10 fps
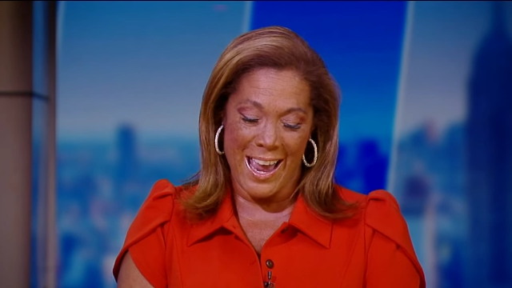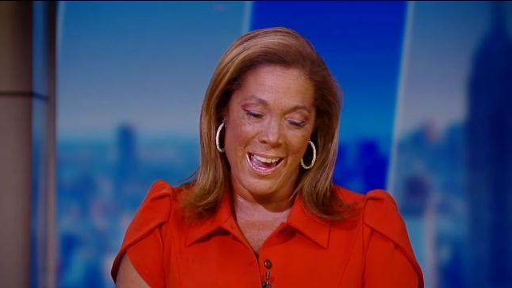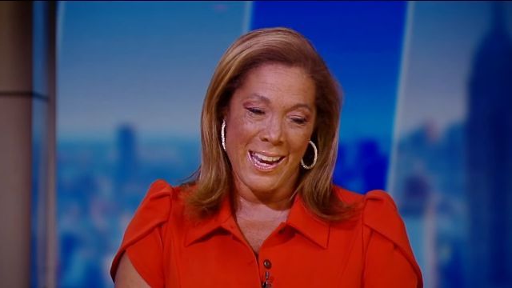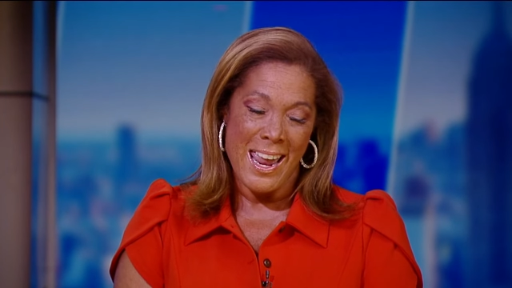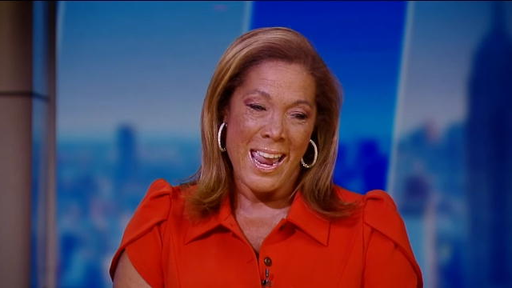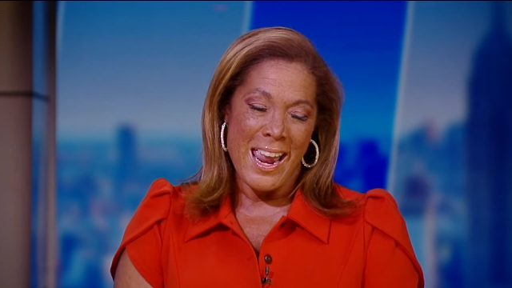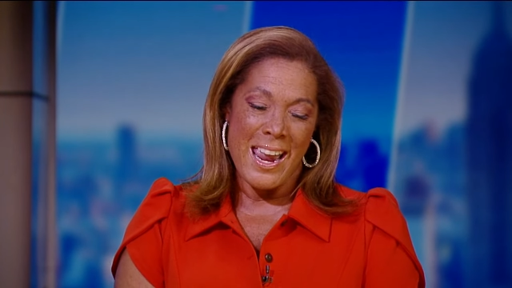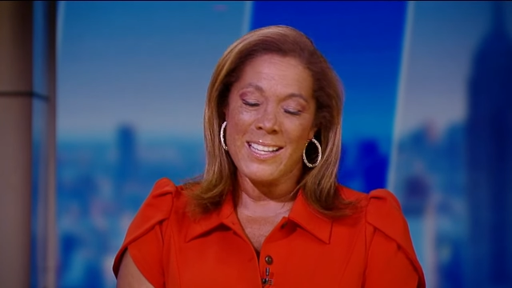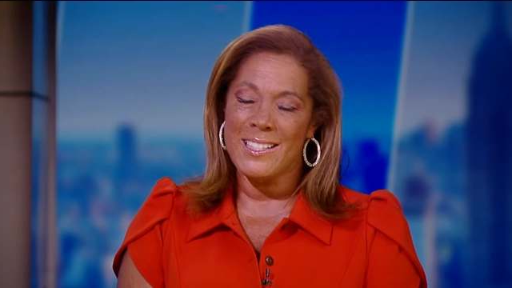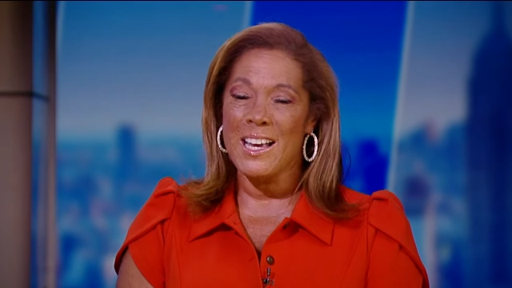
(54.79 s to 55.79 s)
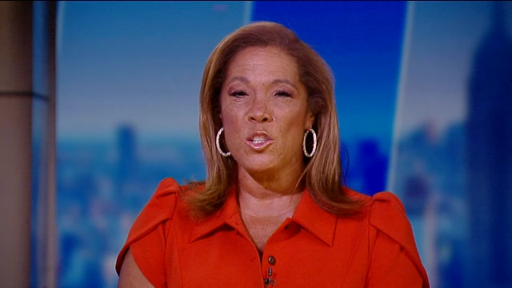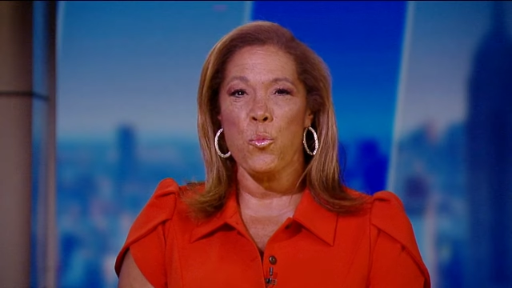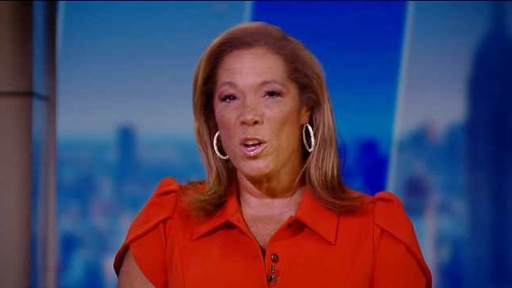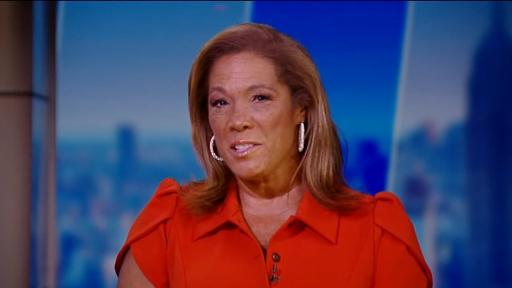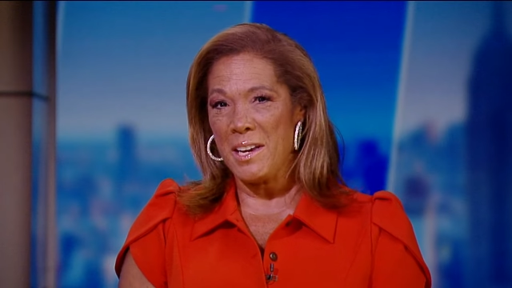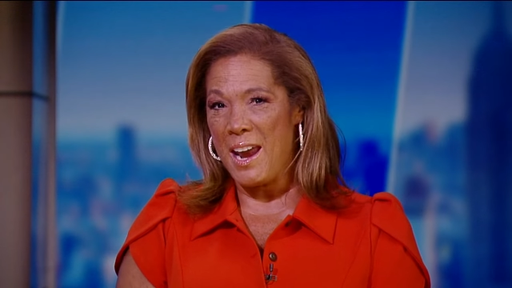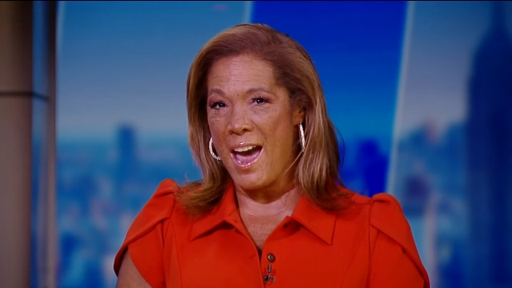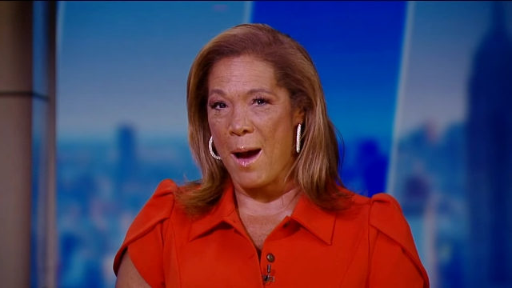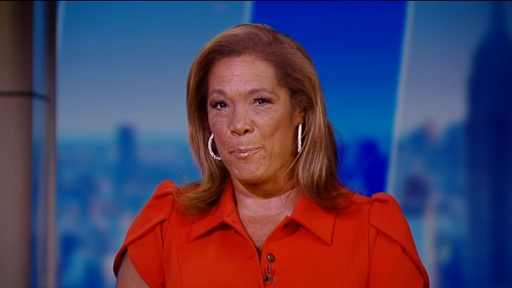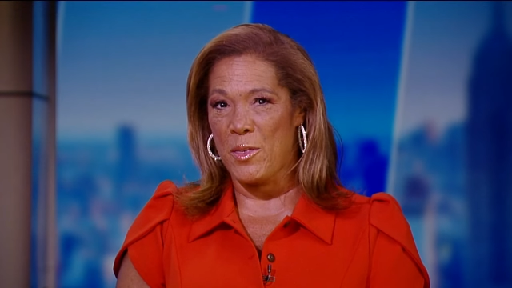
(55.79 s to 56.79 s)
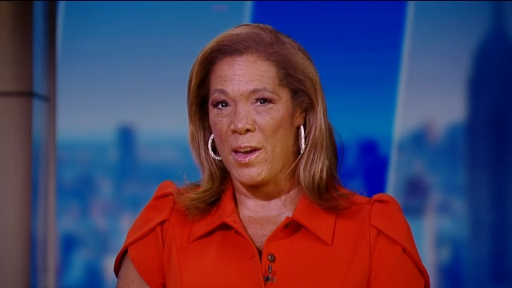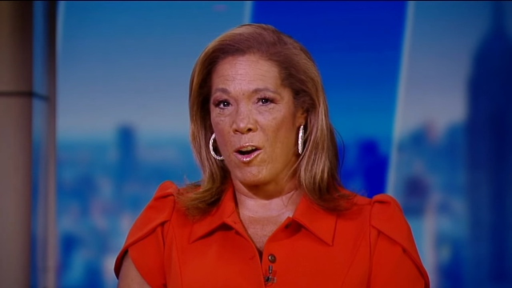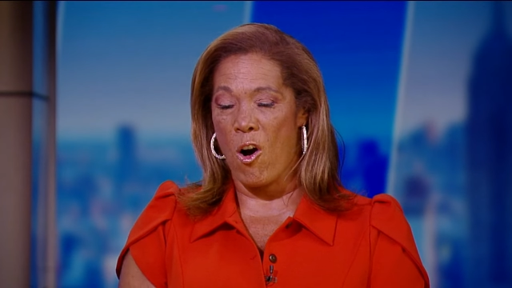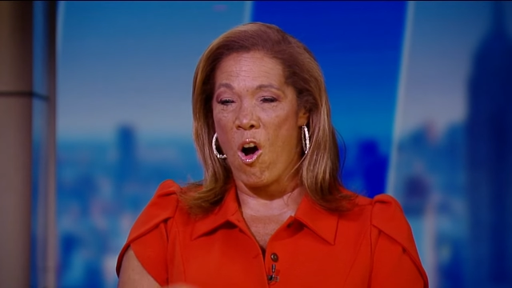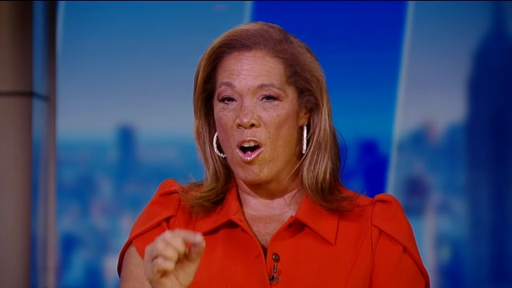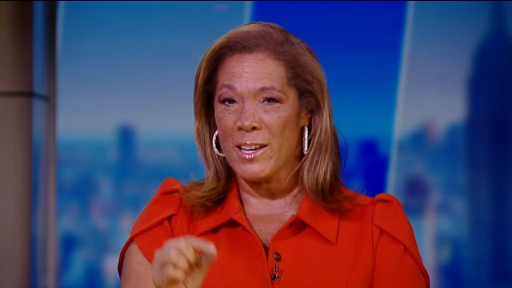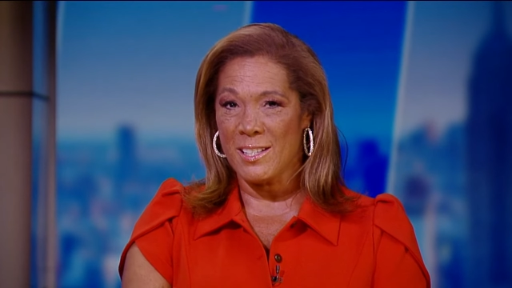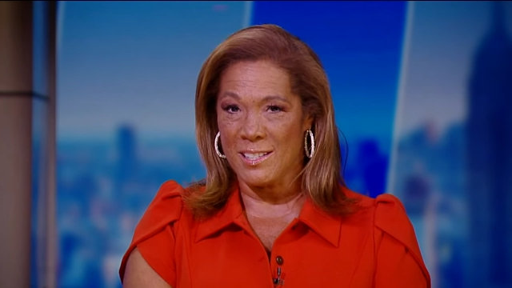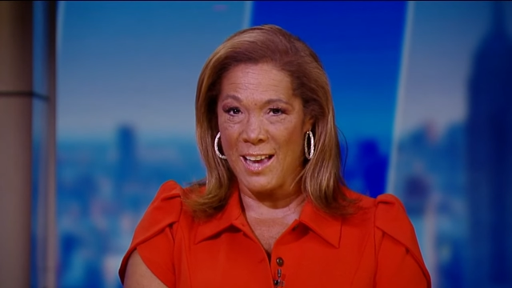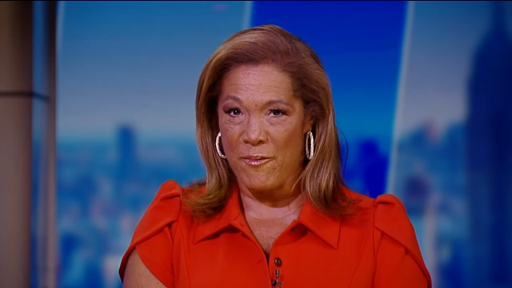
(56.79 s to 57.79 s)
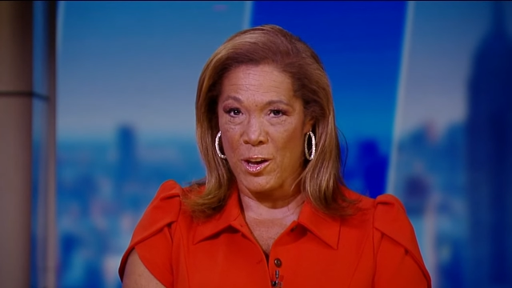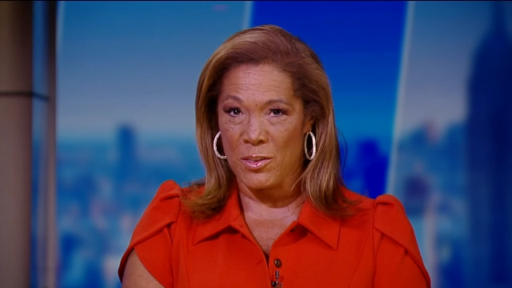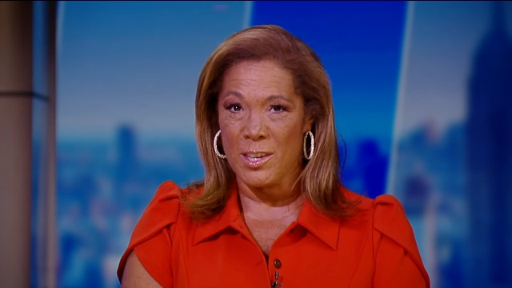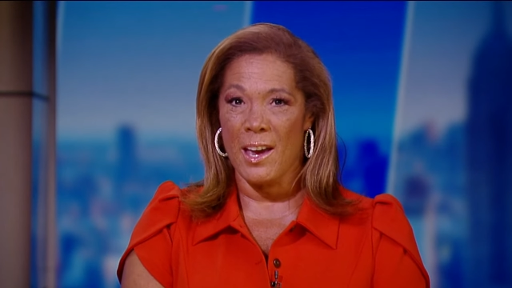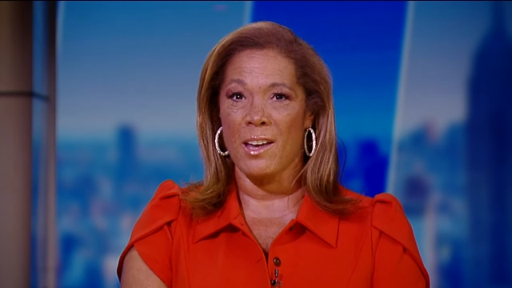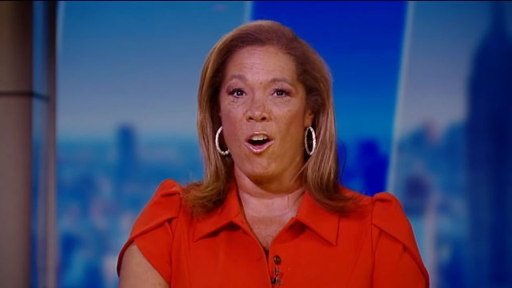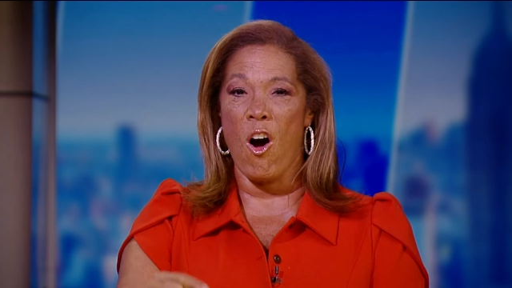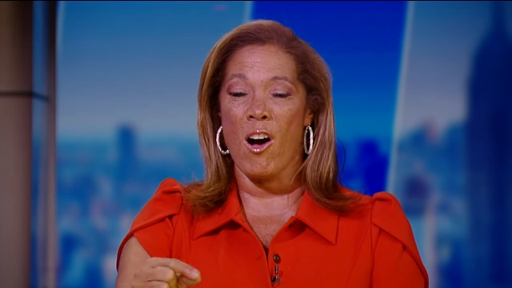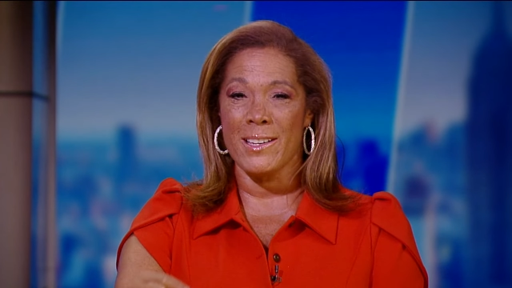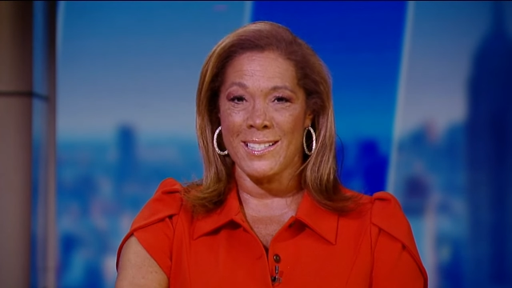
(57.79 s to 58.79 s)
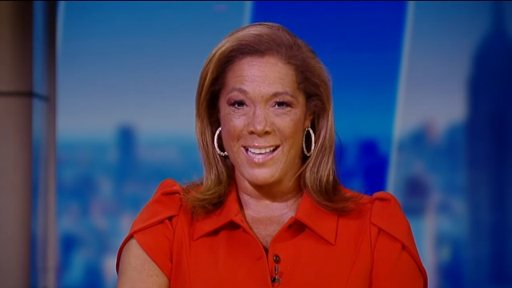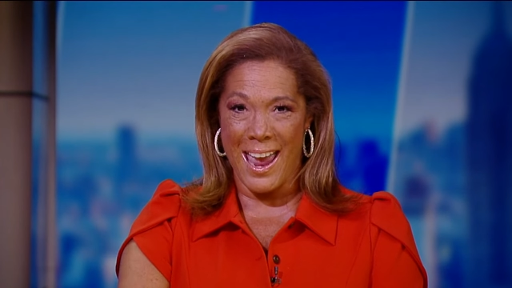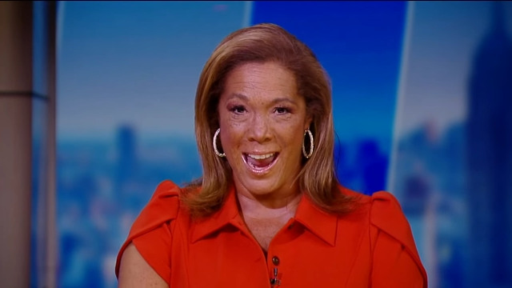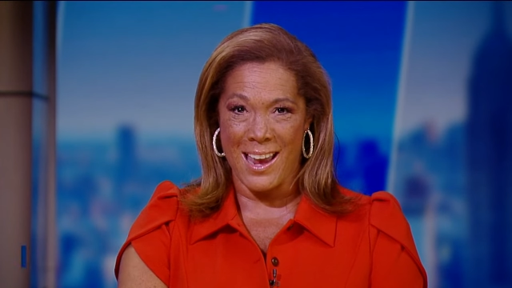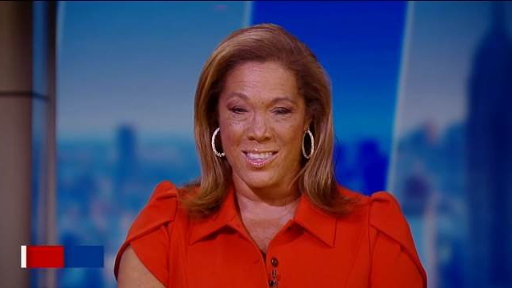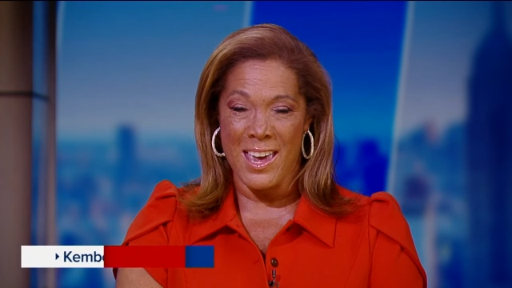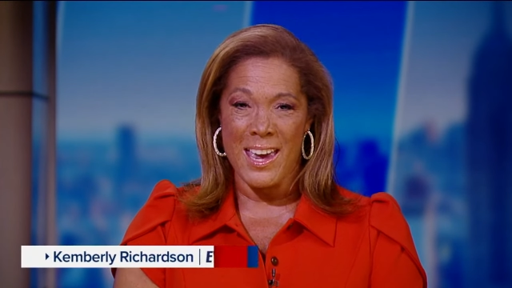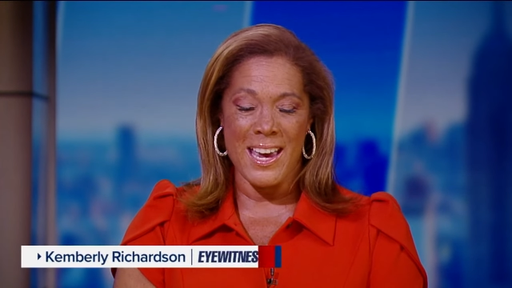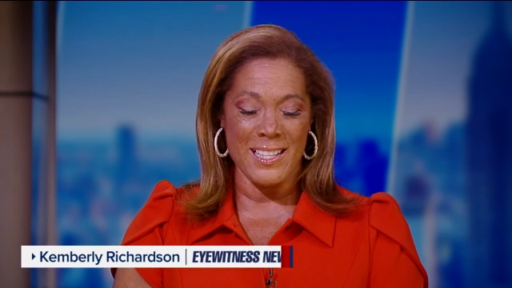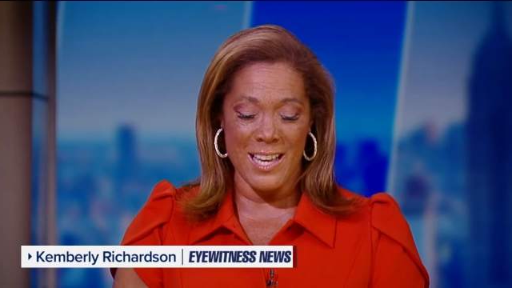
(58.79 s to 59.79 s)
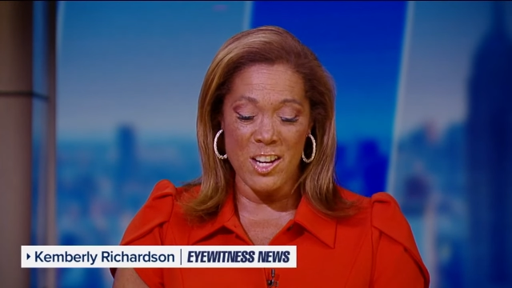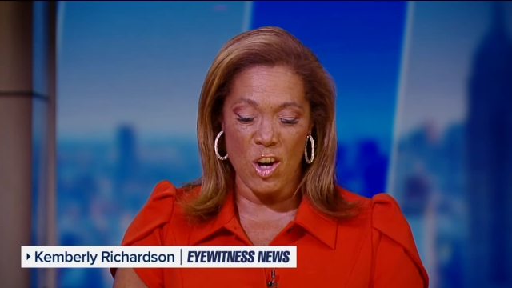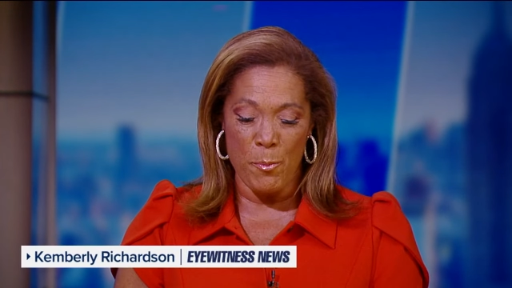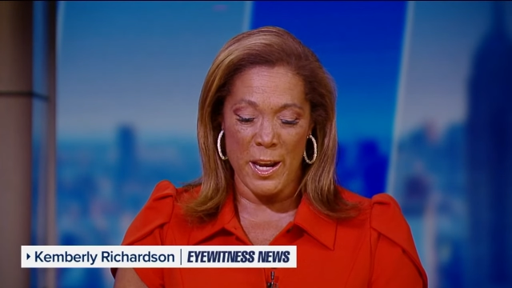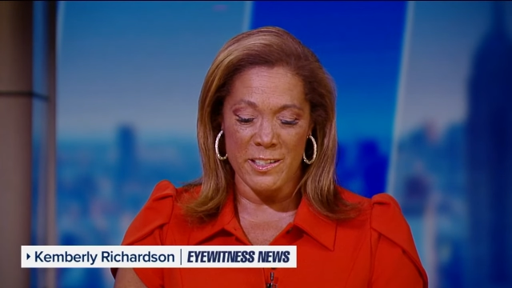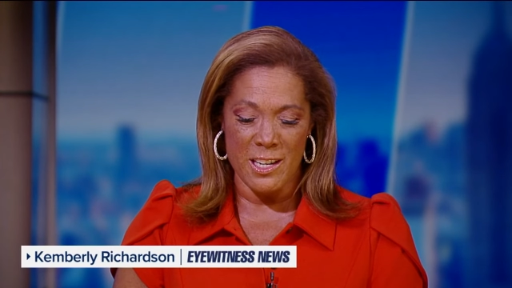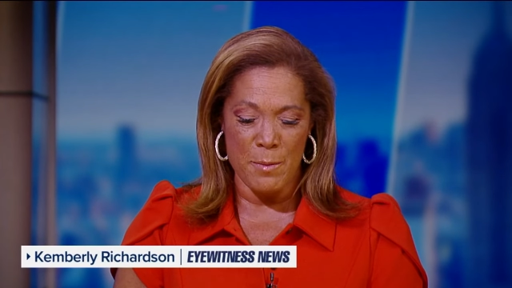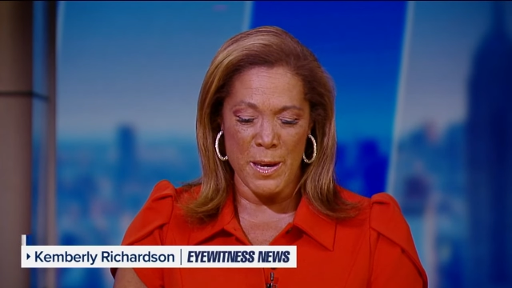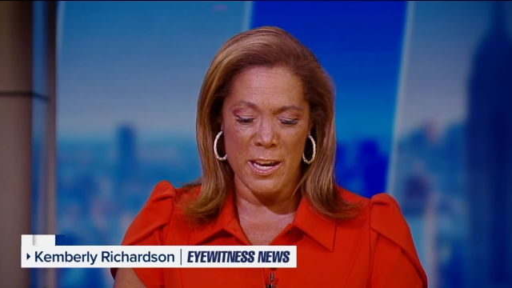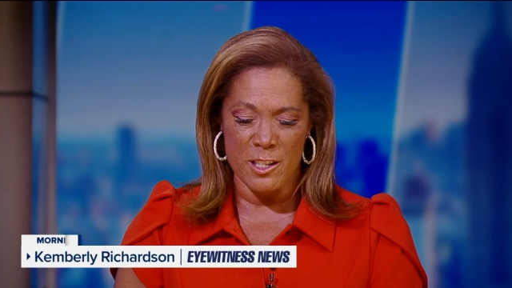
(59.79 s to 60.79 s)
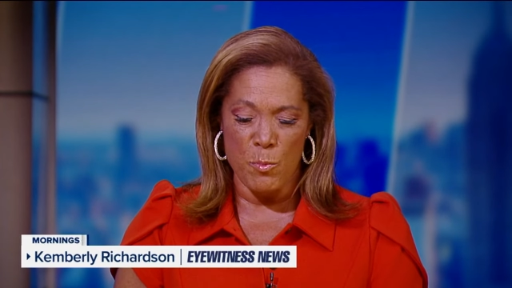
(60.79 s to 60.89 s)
And he says what's going to happen there August 7th and August 8th is, he told me, it's going to be his